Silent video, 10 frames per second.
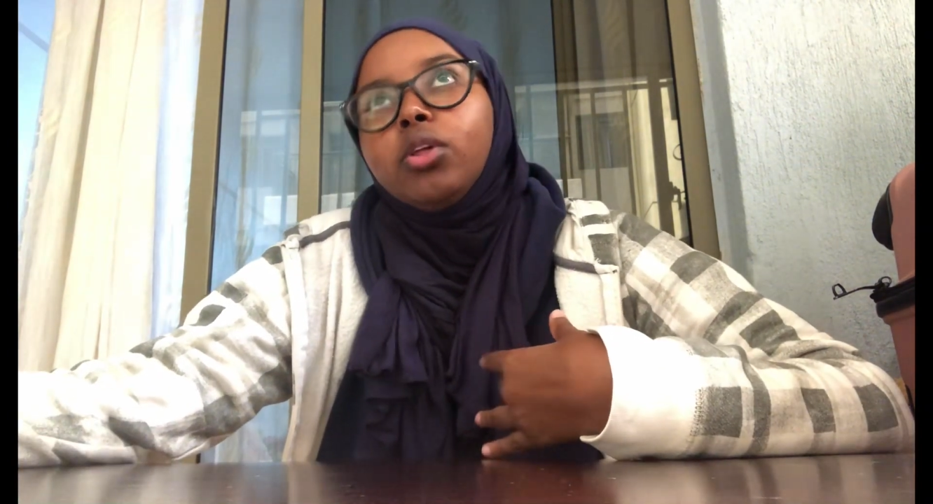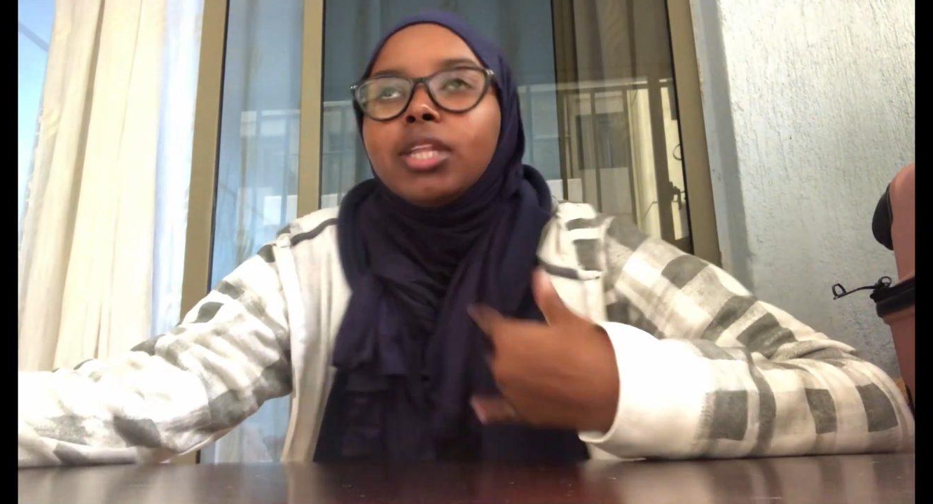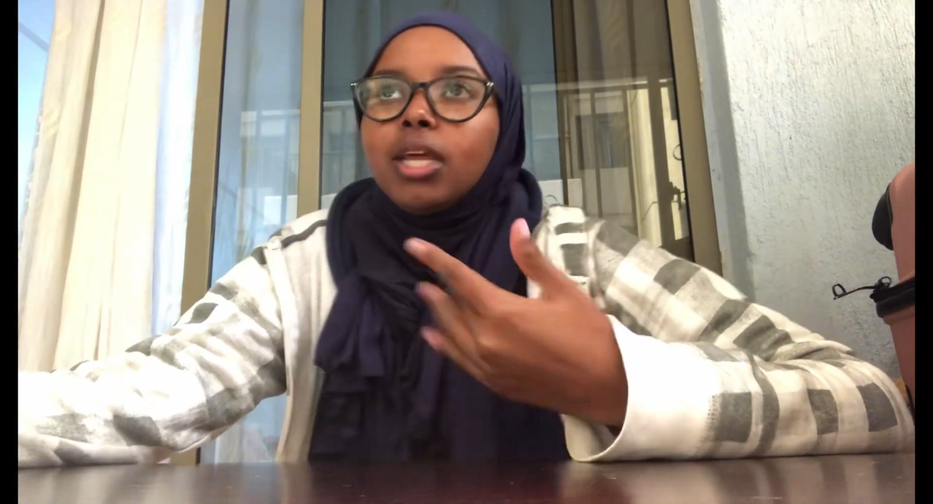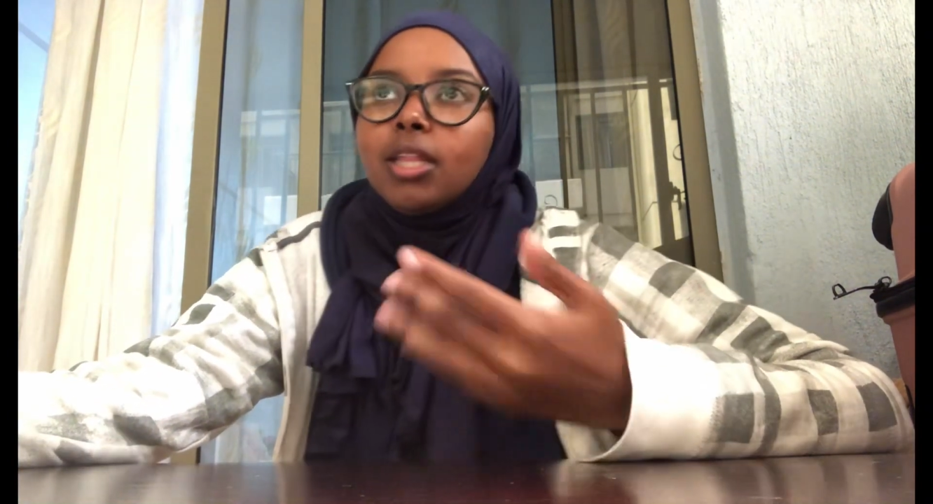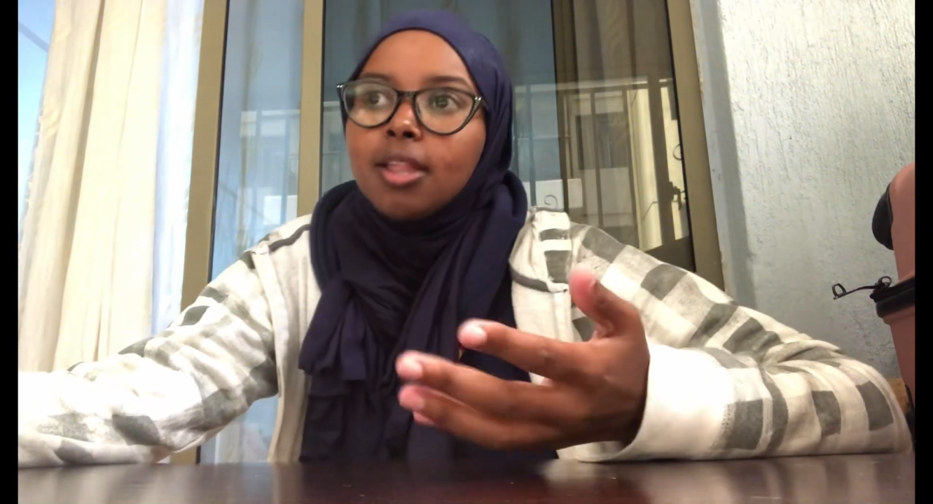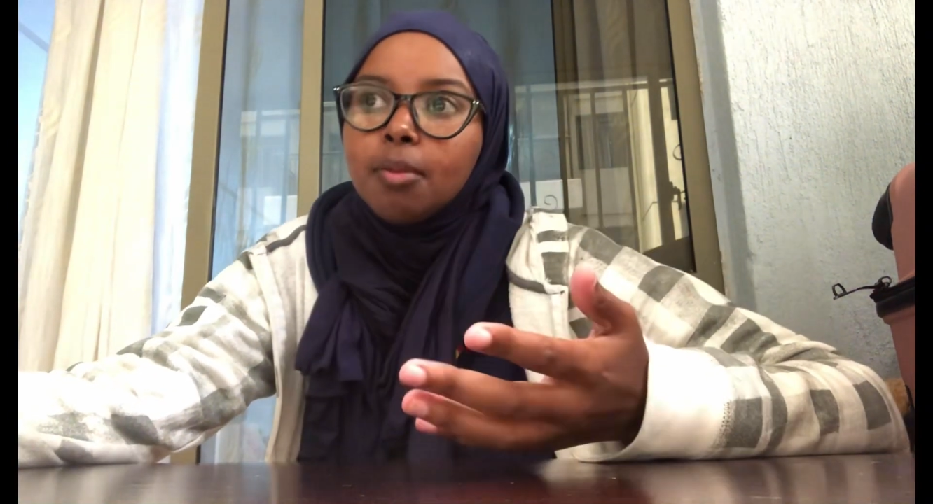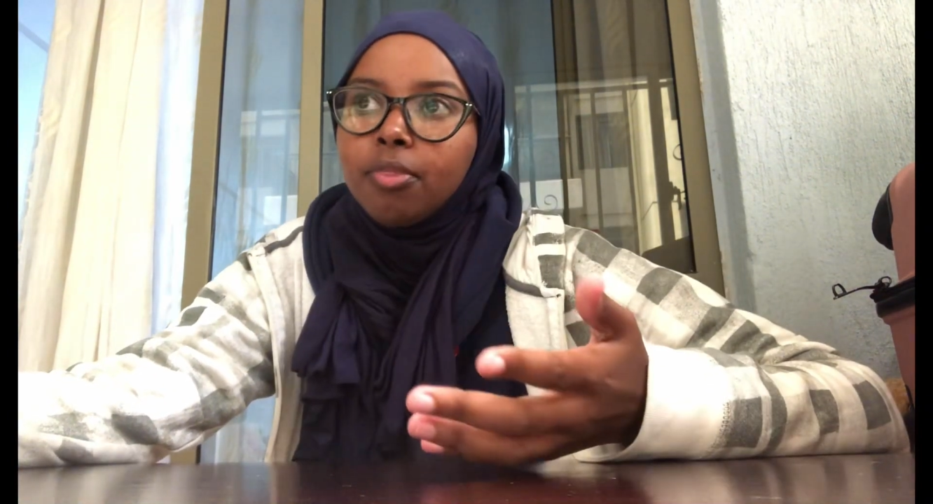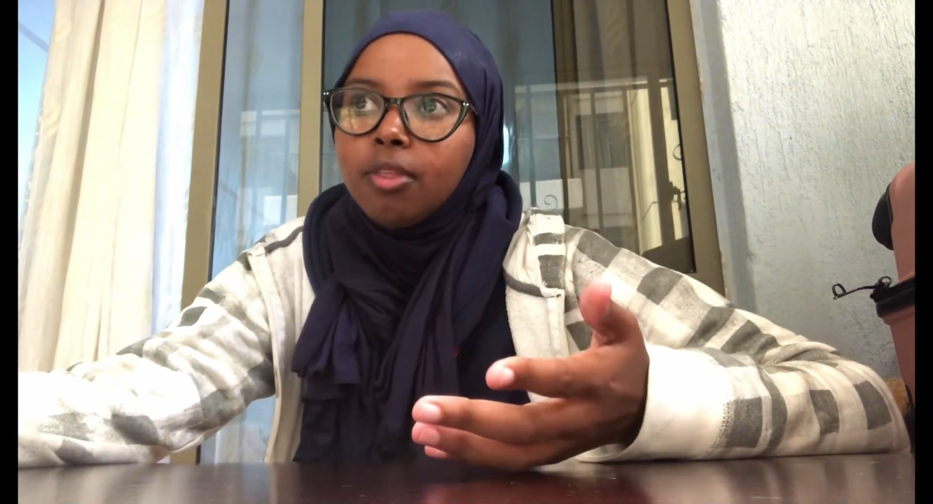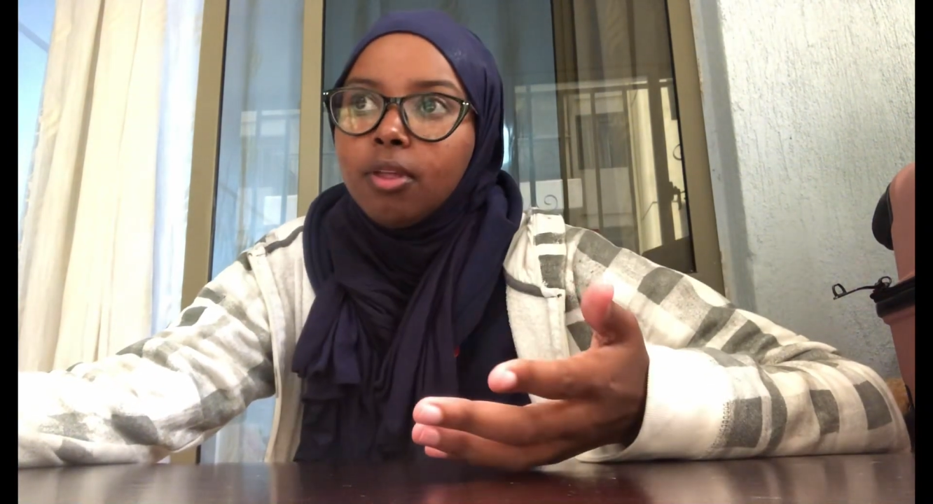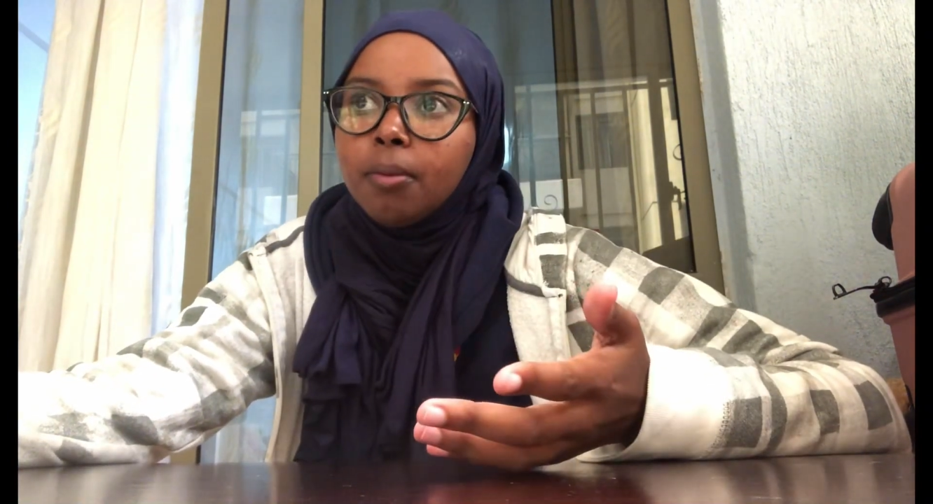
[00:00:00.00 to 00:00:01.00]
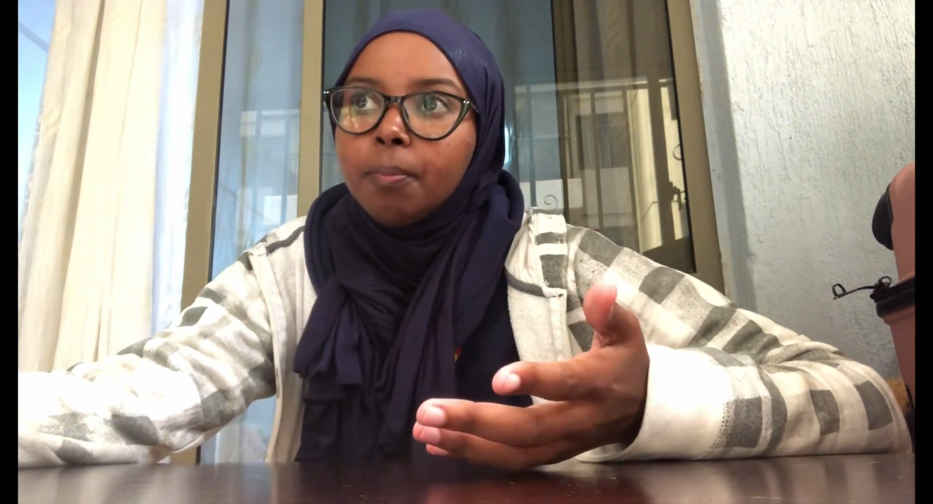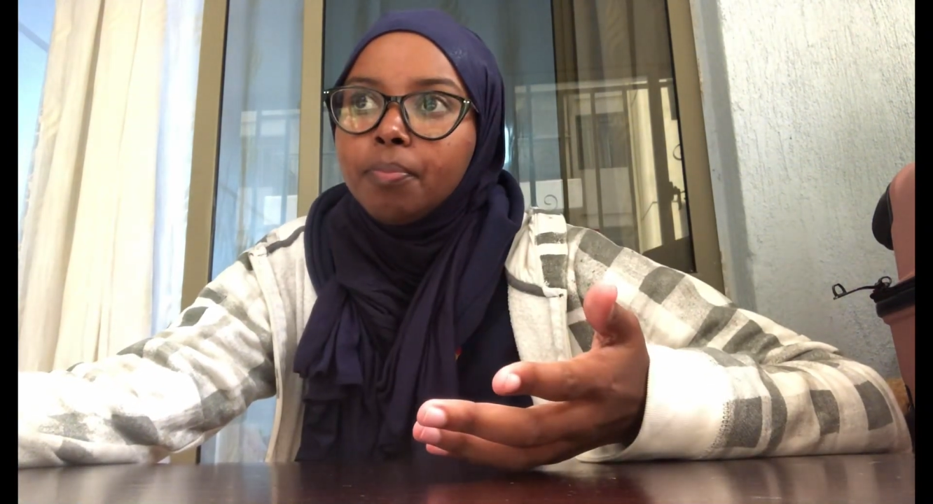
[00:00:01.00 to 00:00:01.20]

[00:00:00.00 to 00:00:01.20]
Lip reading: start something,